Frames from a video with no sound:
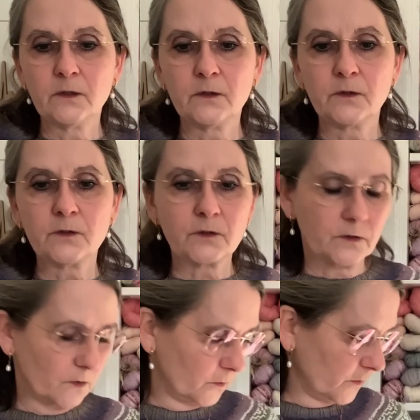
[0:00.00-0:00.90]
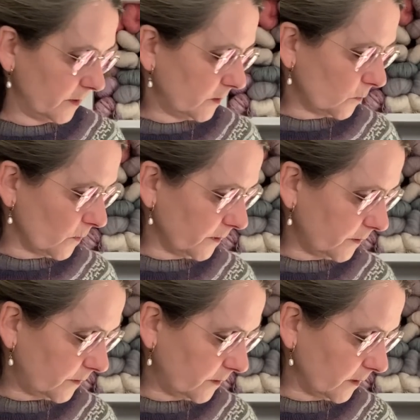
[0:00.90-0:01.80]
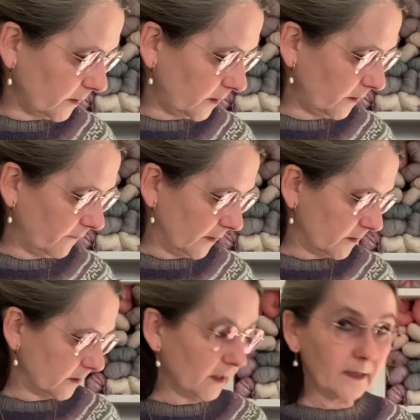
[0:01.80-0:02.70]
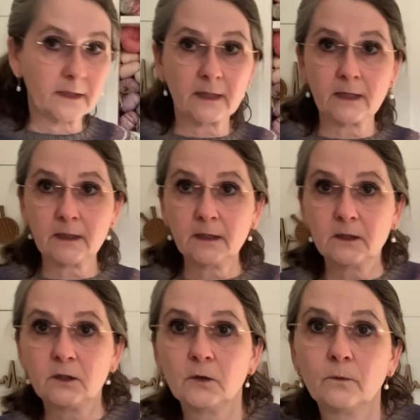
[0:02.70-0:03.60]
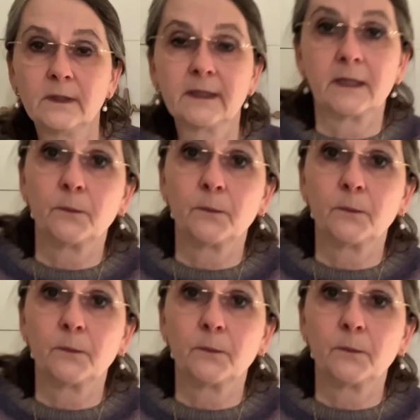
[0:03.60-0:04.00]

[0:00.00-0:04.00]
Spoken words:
So this was the civet, and again you will get a